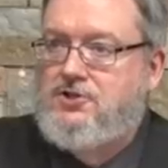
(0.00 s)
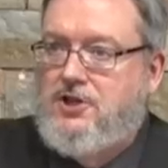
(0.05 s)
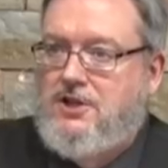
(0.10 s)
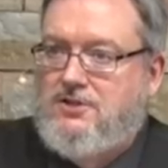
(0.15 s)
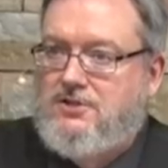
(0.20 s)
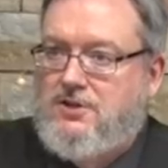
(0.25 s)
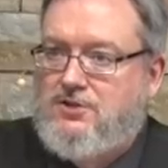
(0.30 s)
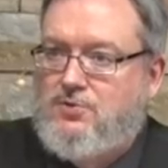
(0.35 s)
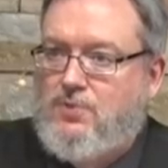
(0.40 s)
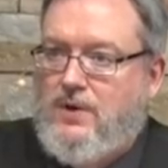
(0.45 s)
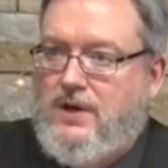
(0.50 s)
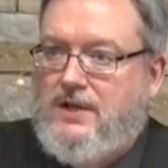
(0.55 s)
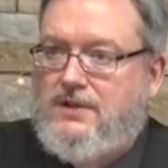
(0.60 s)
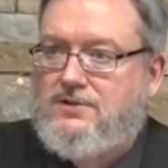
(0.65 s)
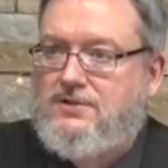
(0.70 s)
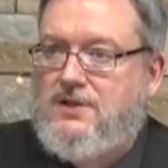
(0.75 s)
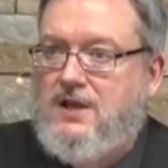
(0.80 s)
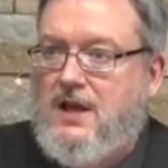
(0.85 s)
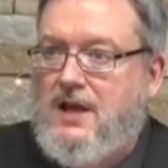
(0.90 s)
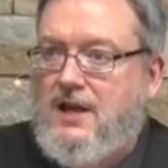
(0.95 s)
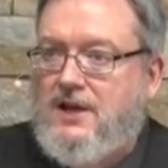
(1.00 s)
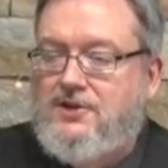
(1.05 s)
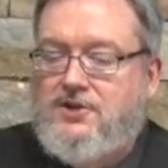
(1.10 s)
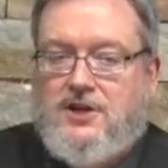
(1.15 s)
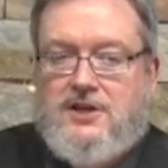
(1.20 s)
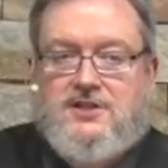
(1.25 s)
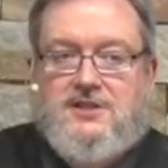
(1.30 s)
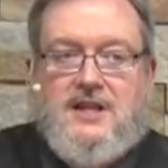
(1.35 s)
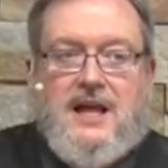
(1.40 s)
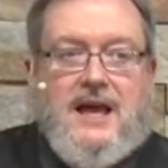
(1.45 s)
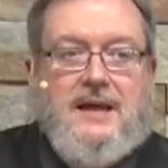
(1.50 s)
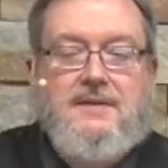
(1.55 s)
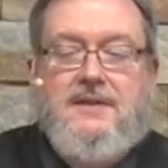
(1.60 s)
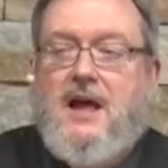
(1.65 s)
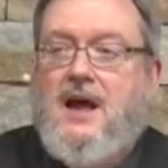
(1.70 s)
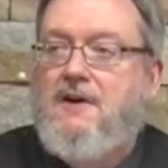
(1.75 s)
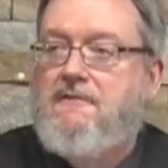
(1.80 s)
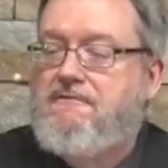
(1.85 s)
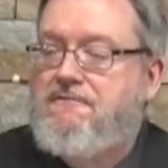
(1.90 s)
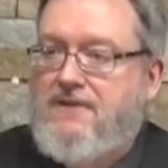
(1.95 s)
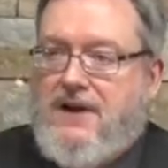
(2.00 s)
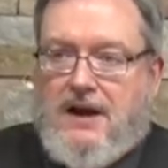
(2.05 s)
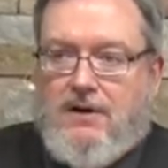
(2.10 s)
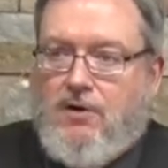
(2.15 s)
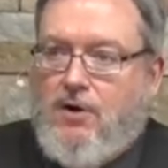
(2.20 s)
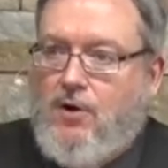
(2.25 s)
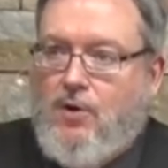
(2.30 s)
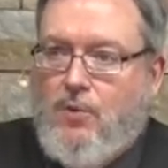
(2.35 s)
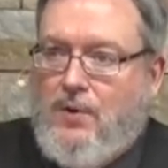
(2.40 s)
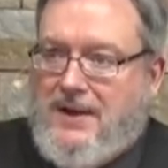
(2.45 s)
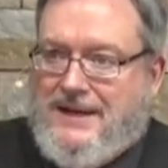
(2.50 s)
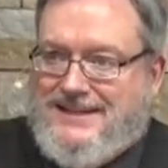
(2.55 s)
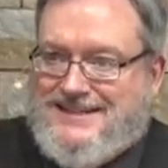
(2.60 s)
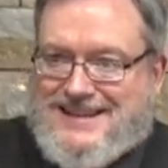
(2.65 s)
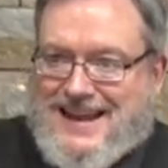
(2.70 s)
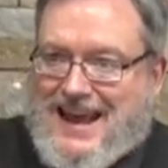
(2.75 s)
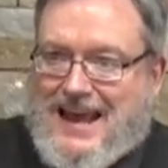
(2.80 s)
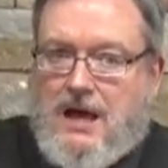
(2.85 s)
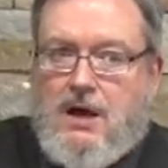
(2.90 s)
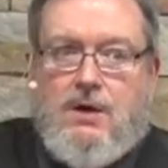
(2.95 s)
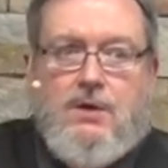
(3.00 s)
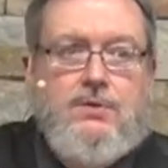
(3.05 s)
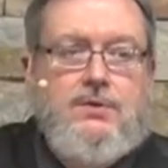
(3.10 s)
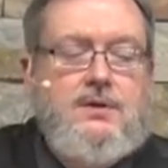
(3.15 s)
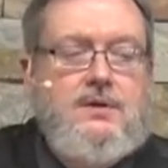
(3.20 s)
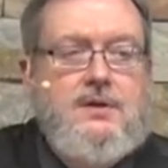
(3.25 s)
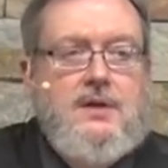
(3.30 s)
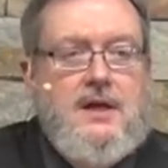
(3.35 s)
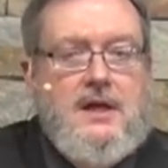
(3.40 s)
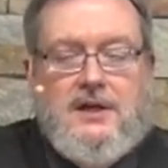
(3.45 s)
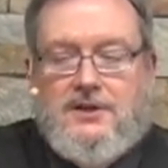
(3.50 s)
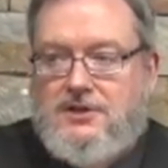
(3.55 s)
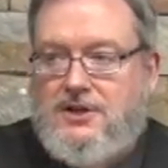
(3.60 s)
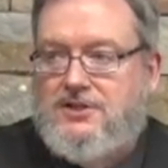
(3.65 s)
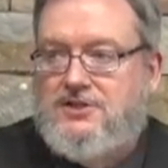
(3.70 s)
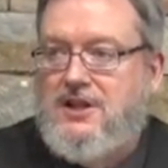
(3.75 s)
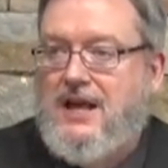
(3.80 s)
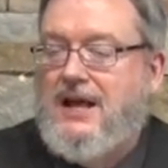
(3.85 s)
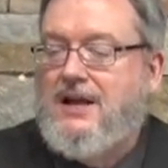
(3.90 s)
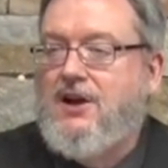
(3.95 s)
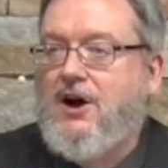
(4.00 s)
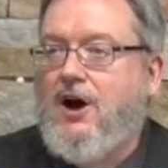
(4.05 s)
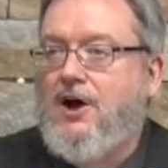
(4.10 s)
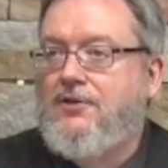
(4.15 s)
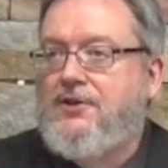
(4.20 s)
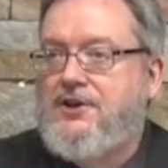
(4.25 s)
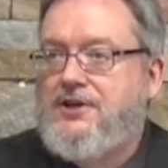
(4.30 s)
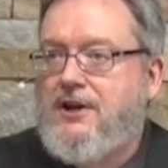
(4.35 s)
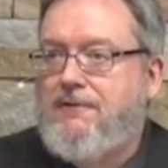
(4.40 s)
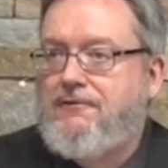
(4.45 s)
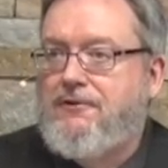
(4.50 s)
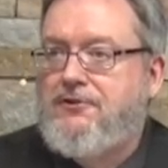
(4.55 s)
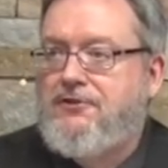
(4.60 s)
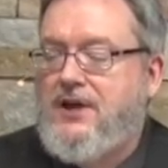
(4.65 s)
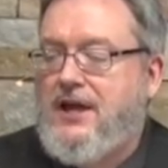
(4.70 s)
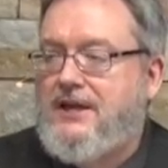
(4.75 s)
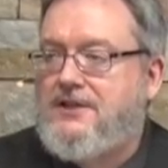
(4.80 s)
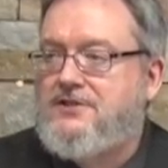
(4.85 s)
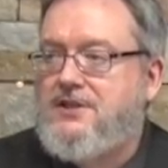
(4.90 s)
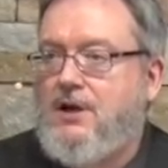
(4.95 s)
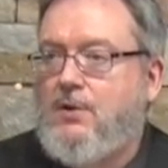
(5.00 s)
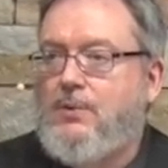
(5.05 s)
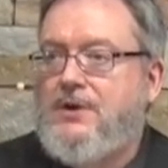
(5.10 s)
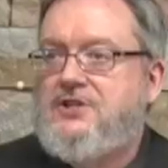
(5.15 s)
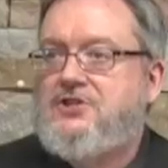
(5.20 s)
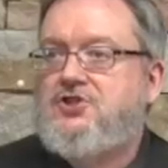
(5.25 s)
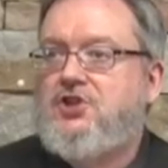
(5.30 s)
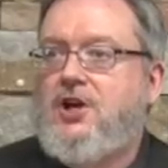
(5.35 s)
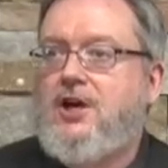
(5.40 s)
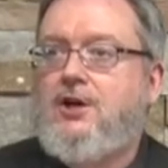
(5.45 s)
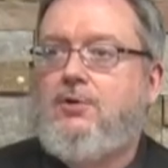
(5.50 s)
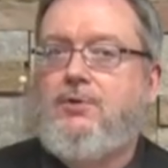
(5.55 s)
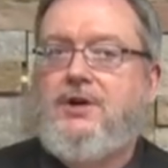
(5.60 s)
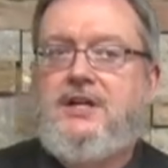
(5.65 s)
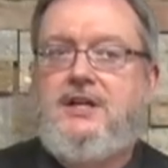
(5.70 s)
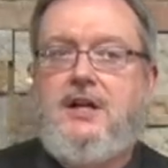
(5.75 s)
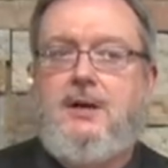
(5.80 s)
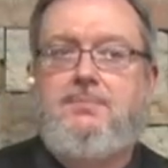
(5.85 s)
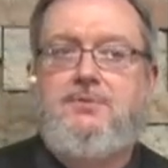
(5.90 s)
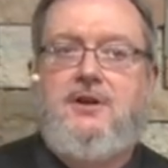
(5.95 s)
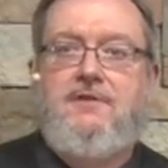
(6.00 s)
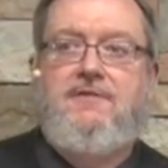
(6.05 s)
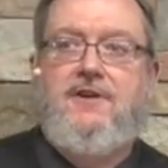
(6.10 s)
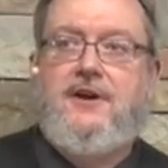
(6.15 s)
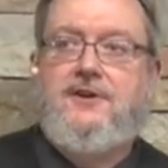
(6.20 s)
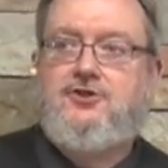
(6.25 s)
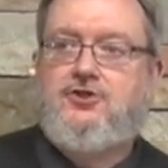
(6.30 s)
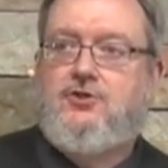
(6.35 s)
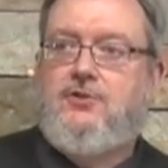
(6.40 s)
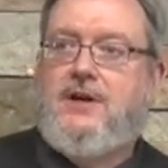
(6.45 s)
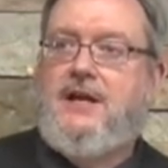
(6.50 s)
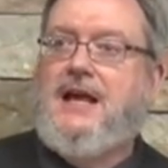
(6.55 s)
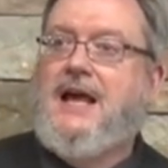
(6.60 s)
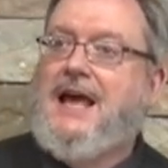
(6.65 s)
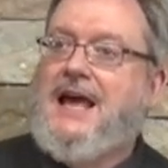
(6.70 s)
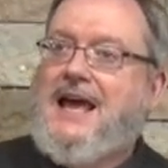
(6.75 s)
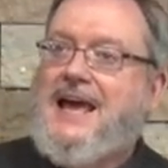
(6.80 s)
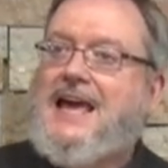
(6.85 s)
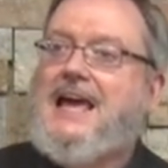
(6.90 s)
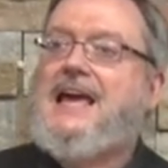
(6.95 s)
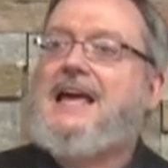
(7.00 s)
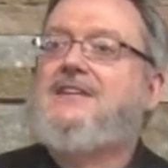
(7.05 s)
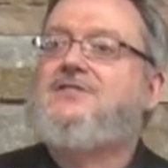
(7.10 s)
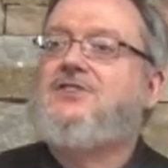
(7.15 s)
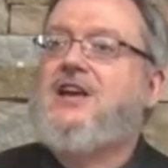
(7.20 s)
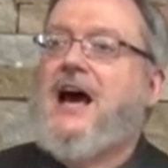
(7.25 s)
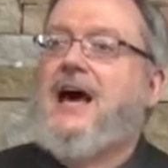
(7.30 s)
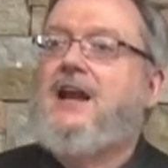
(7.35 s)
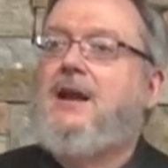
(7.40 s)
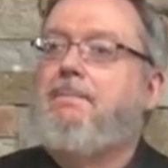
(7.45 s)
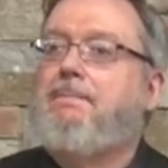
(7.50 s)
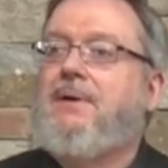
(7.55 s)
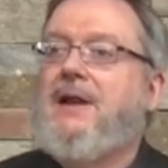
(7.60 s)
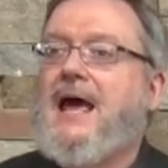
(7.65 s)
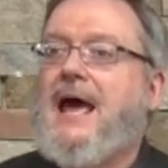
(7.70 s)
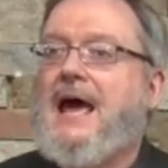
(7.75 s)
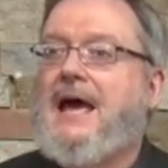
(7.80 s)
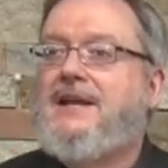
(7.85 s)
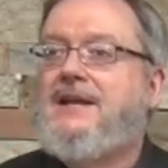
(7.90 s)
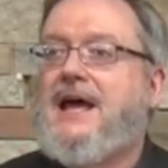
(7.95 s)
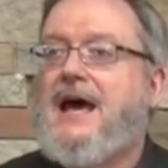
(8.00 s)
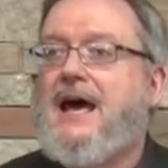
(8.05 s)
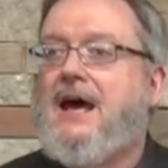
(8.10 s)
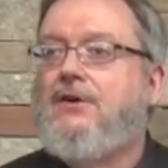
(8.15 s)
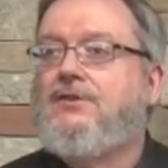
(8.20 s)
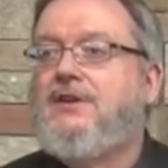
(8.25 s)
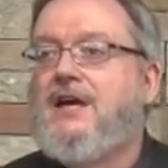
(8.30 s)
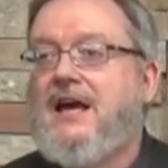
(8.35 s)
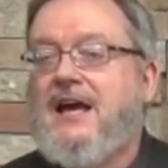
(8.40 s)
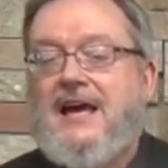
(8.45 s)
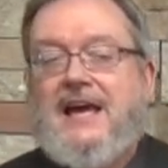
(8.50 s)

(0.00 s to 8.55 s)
Jesus wins, just like Pharaoh went down, just like all the different things that we see in redemptive history. He's got it planned out.